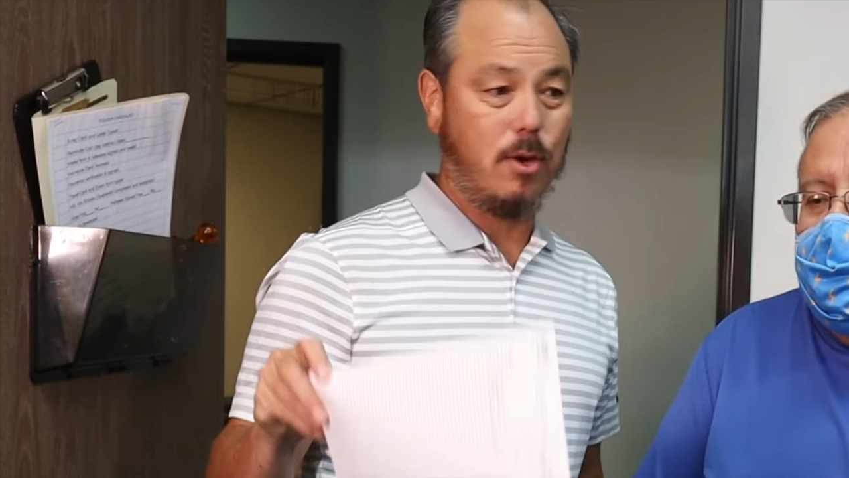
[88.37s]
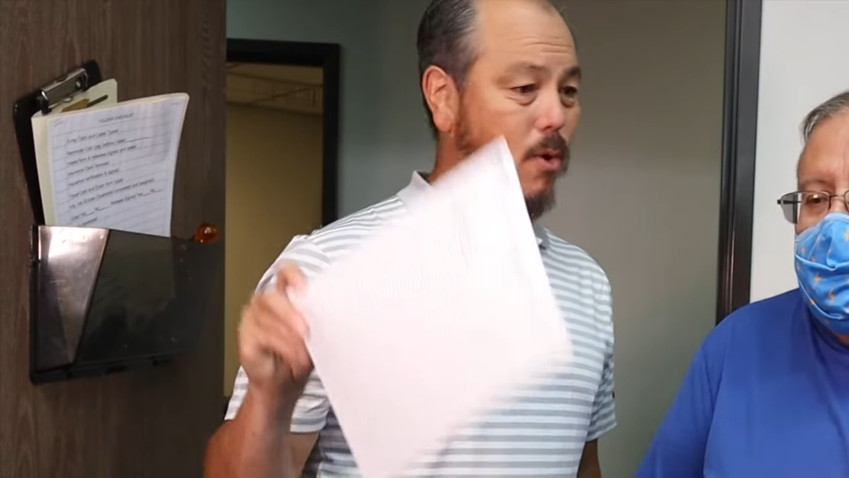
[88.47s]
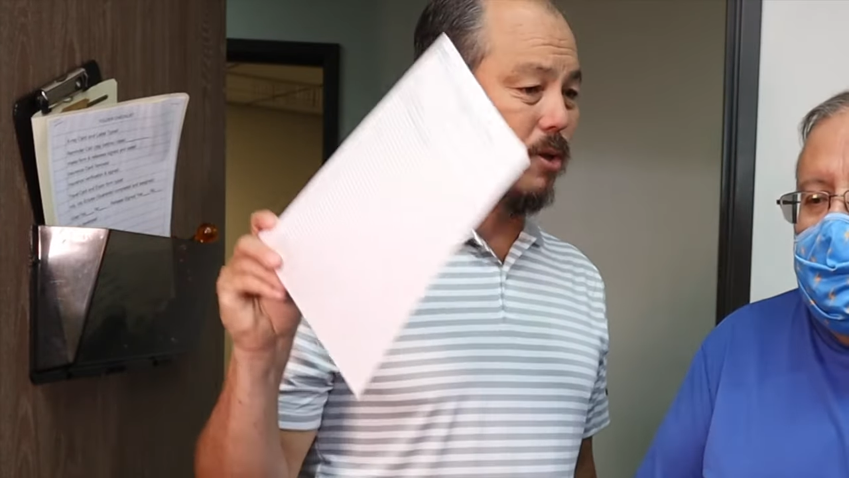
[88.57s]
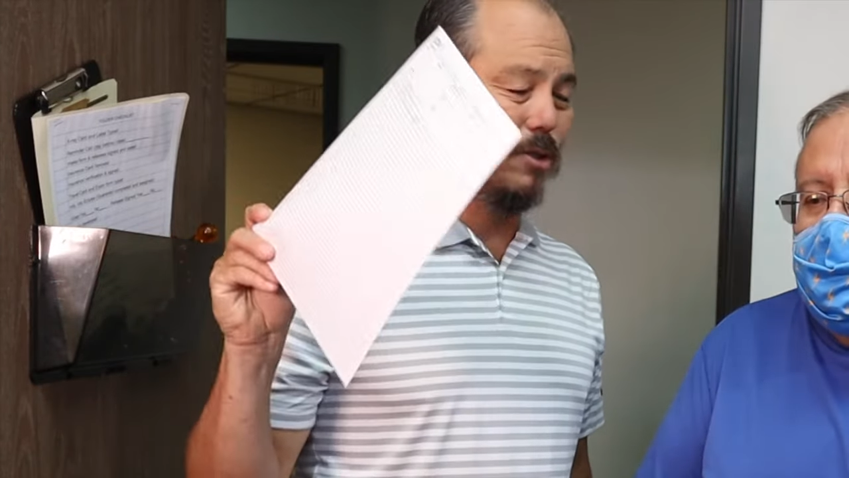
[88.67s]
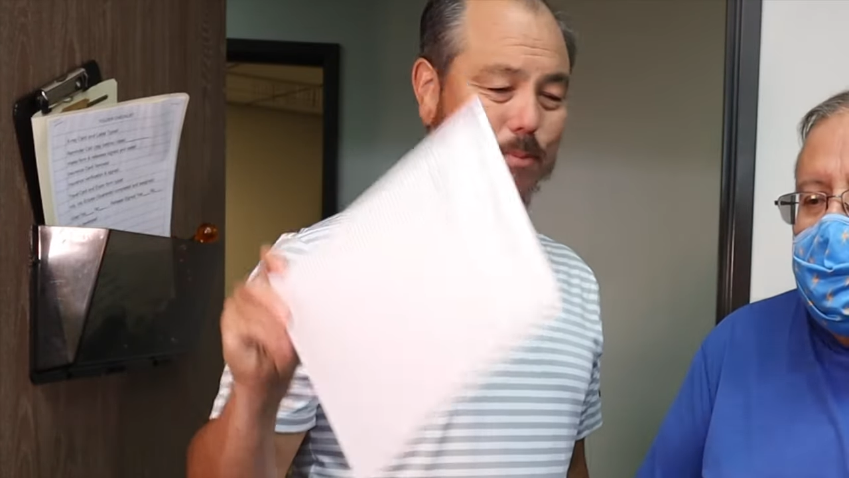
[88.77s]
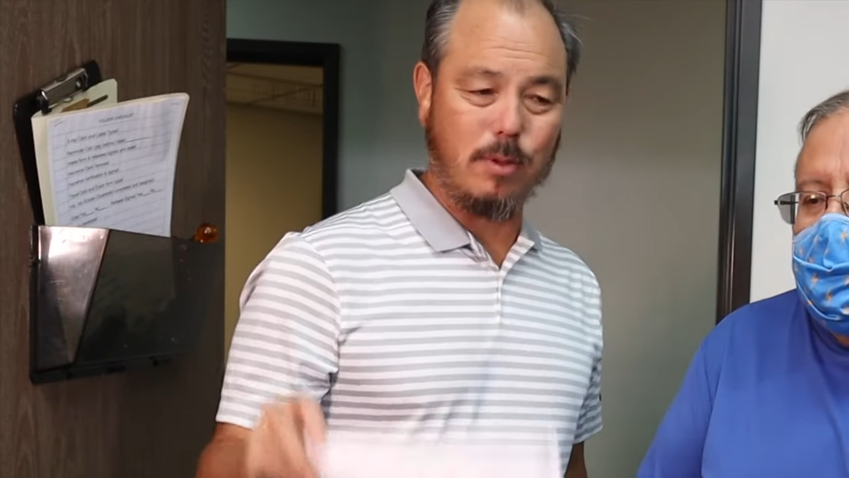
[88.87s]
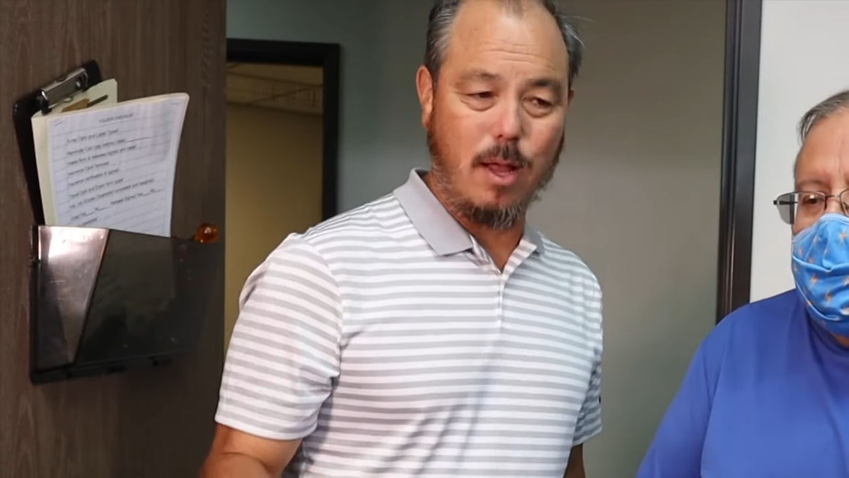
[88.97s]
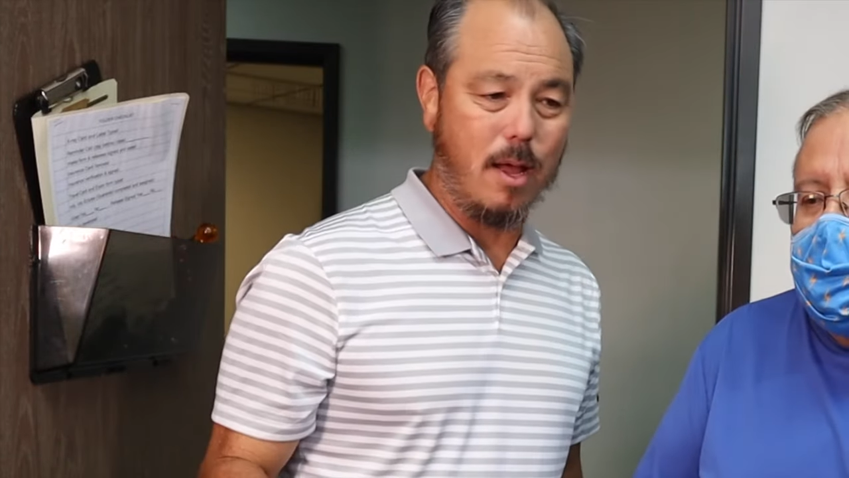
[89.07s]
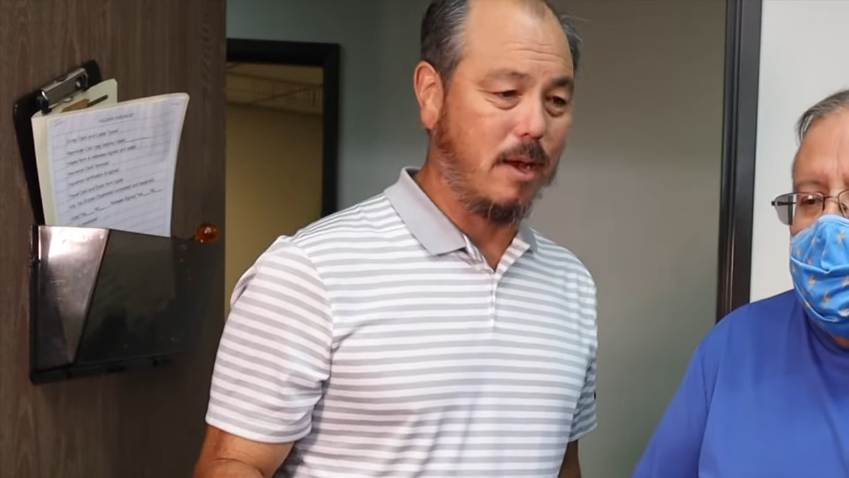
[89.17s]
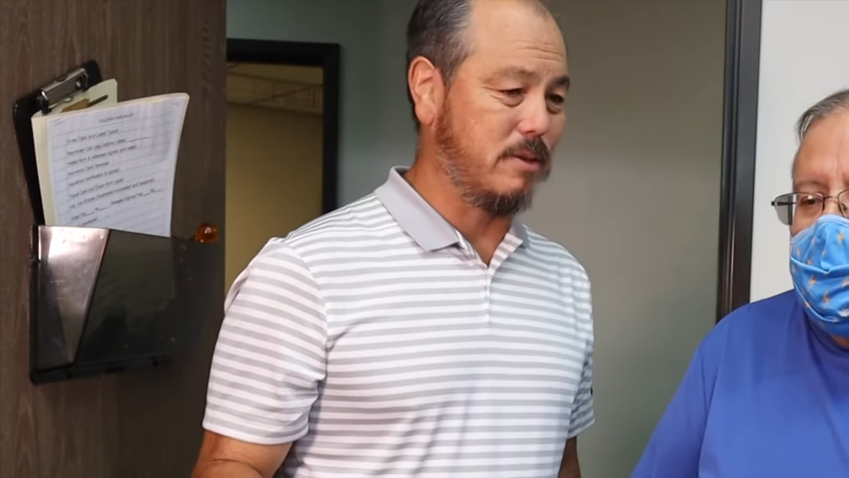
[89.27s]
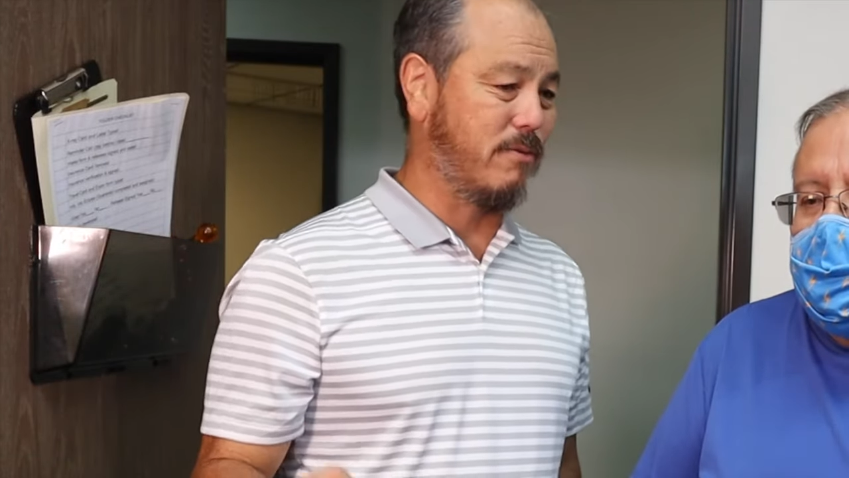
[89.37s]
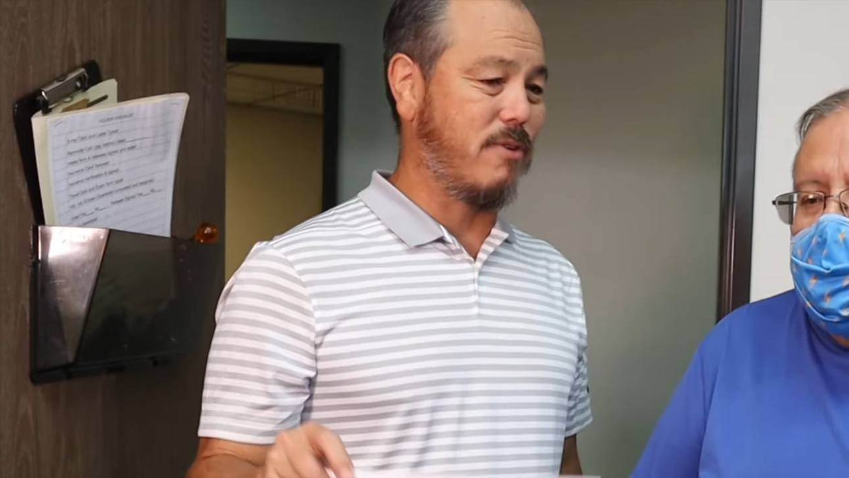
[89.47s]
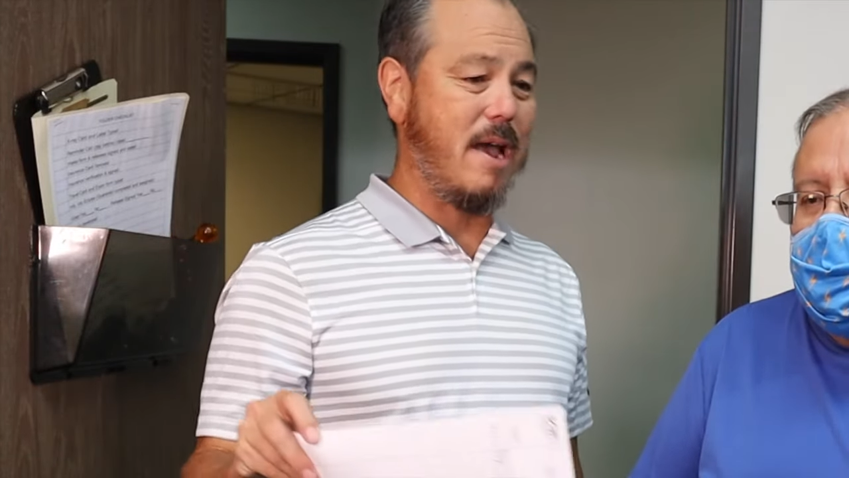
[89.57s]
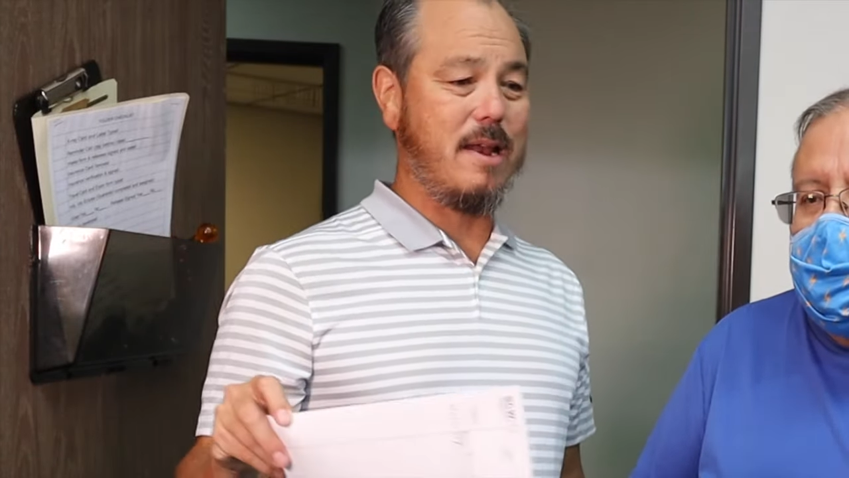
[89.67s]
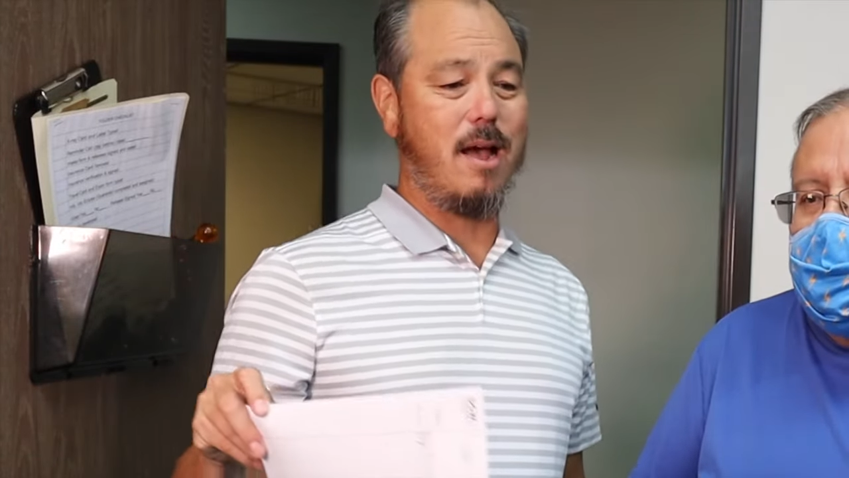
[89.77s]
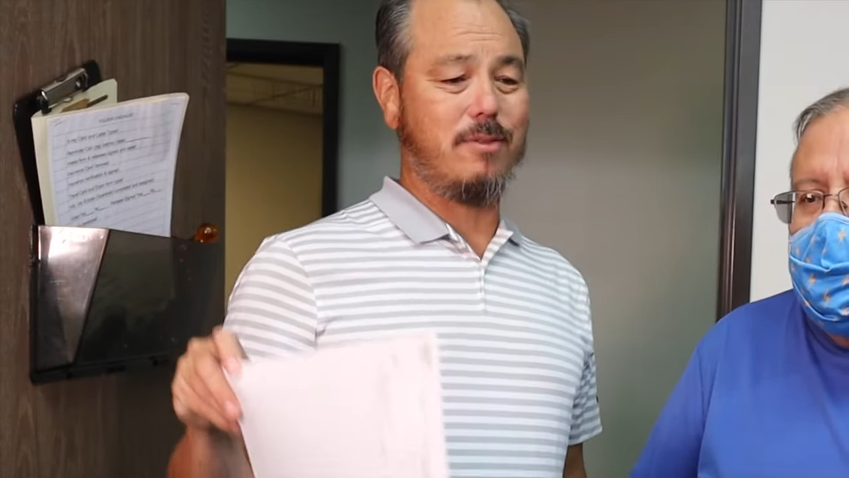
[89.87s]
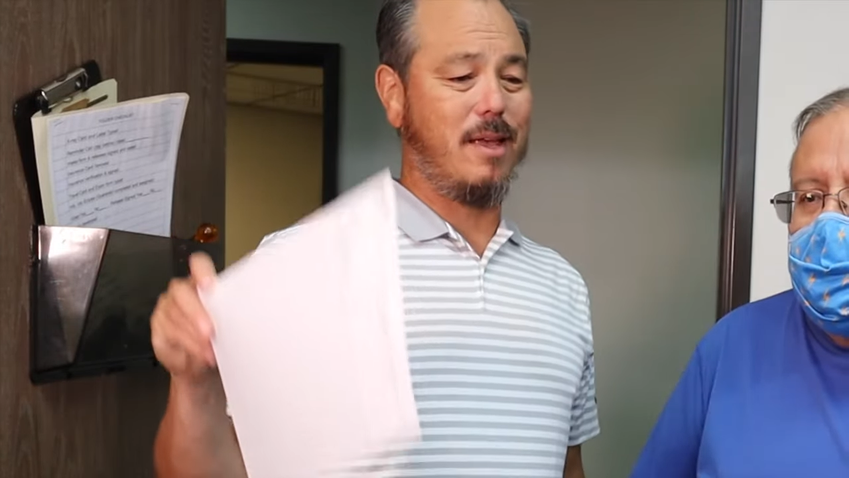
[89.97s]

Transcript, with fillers: go on some blogs and find out